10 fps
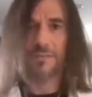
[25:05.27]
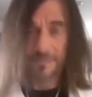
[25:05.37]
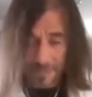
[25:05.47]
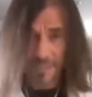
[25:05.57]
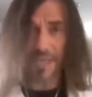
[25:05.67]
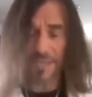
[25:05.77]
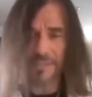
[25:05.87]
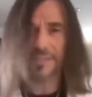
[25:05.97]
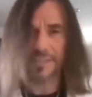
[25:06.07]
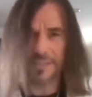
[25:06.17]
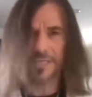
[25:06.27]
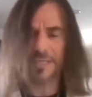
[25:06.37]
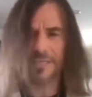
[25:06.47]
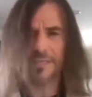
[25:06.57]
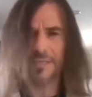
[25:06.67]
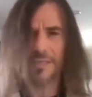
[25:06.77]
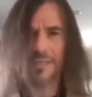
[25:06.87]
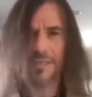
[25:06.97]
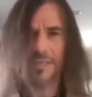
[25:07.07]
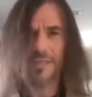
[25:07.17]
Yes, indeed.
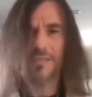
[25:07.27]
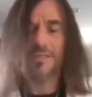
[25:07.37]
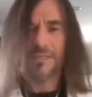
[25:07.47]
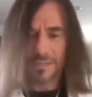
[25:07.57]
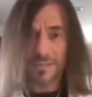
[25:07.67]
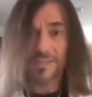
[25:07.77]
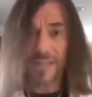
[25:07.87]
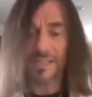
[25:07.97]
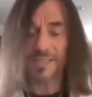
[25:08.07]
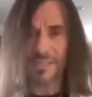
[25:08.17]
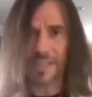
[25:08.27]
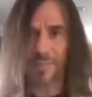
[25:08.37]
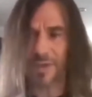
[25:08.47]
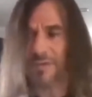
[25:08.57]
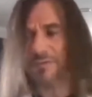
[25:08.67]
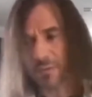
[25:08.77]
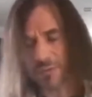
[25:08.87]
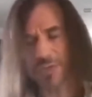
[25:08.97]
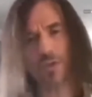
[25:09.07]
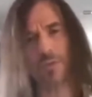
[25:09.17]
Satan's number,
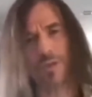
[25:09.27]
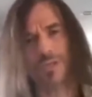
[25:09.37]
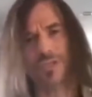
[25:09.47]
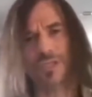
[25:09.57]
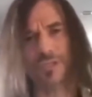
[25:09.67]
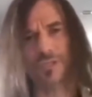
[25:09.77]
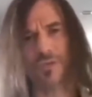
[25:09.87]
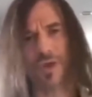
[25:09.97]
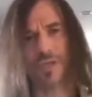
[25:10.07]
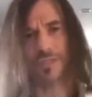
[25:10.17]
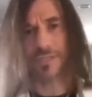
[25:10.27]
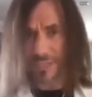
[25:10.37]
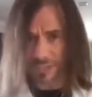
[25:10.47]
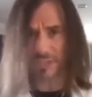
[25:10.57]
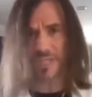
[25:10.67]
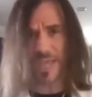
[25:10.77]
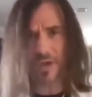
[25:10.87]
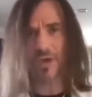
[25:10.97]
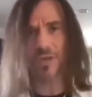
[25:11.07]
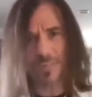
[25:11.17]
foretold by Jesus Christ. Now just hang
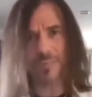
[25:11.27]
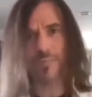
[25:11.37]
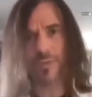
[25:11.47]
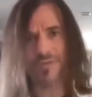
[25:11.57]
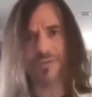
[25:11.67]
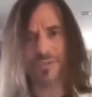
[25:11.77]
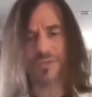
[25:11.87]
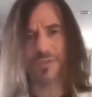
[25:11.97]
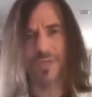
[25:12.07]
on, let me prove it to you.